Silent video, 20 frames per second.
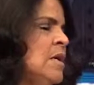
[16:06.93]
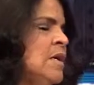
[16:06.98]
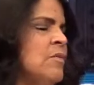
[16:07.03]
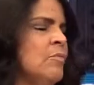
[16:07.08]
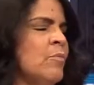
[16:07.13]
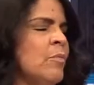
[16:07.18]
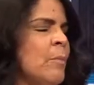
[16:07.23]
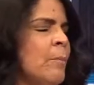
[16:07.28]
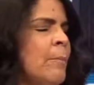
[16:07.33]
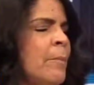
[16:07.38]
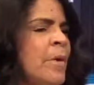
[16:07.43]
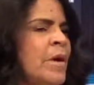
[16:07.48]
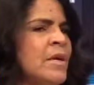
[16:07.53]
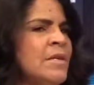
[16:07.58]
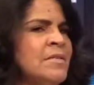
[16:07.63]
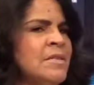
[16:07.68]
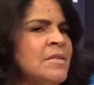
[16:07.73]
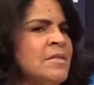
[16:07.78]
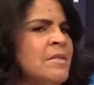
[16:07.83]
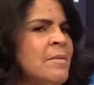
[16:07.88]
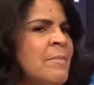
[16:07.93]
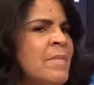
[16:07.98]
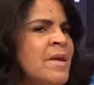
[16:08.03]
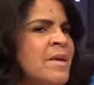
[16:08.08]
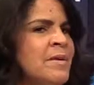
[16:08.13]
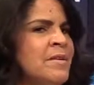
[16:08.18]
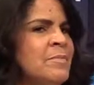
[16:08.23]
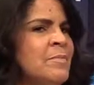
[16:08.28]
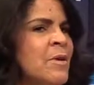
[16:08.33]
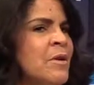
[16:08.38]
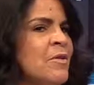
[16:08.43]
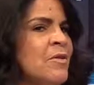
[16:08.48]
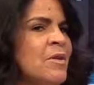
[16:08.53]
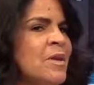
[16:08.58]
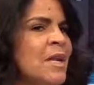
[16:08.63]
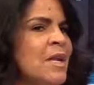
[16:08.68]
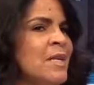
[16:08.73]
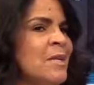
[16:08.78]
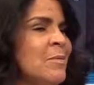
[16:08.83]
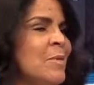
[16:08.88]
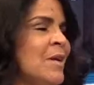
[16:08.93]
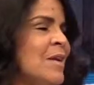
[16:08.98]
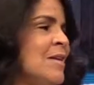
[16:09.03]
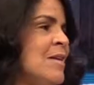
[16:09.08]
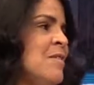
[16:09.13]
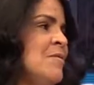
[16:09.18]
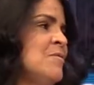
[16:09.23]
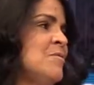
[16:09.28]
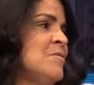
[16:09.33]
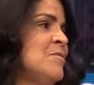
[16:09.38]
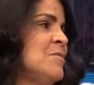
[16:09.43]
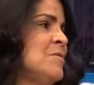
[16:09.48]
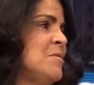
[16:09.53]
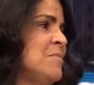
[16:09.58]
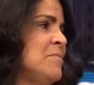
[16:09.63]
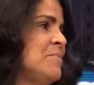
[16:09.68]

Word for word: Amen. But it doesn't make us better than anybody else.